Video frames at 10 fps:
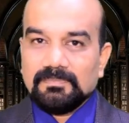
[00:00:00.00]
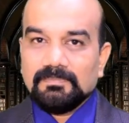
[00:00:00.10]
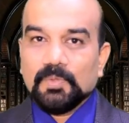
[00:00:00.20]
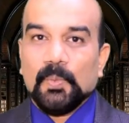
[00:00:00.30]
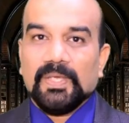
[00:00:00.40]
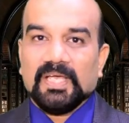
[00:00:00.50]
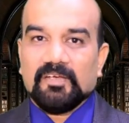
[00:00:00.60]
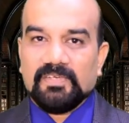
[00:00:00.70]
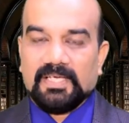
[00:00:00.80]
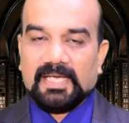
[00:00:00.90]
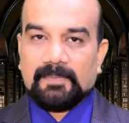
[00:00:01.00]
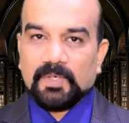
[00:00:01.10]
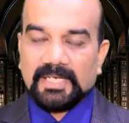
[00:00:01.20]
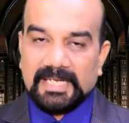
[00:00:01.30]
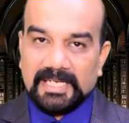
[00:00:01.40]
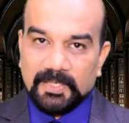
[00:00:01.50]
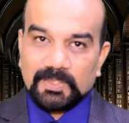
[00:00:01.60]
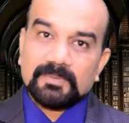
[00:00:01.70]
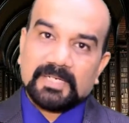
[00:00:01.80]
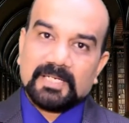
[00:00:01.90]
moving away. I'm not getting into
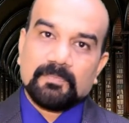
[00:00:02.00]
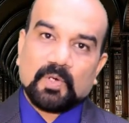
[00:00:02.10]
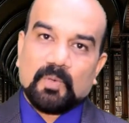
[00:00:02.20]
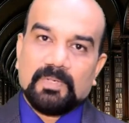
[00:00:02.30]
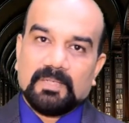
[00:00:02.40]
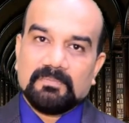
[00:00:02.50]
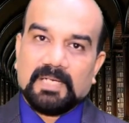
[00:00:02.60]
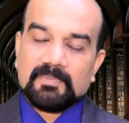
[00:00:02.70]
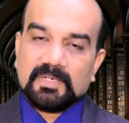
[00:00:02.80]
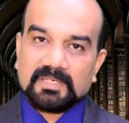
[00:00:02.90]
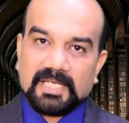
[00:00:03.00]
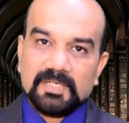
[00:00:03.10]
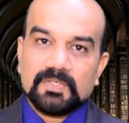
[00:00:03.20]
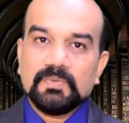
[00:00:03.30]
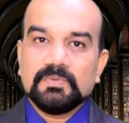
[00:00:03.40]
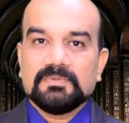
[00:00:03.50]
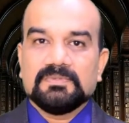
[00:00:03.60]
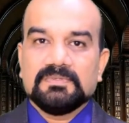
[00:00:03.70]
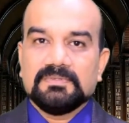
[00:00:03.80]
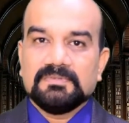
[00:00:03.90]
the kind of problem. I'm not trying to
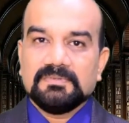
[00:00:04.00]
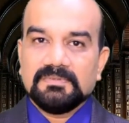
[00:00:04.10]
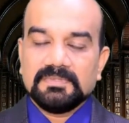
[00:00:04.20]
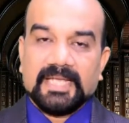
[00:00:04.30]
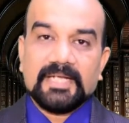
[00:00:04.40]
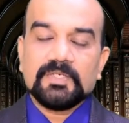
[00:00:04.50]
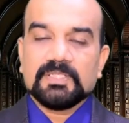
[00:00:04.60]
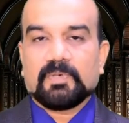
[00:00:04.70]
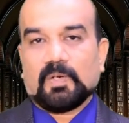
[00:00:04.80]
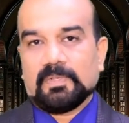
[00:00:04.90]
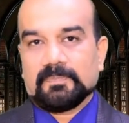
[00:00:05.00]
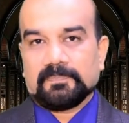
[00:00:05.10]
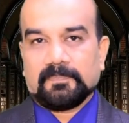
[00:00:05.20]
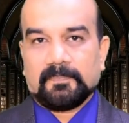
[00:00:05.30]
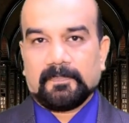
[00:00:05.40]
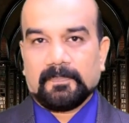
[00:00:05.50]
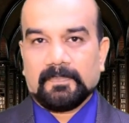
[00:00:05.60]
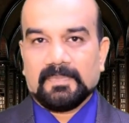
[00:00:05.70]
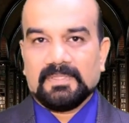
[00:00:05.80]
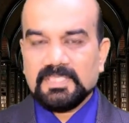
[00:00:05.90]
get into the problem.
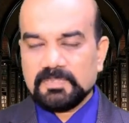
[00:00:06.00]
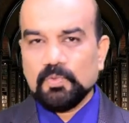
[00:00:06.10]
Just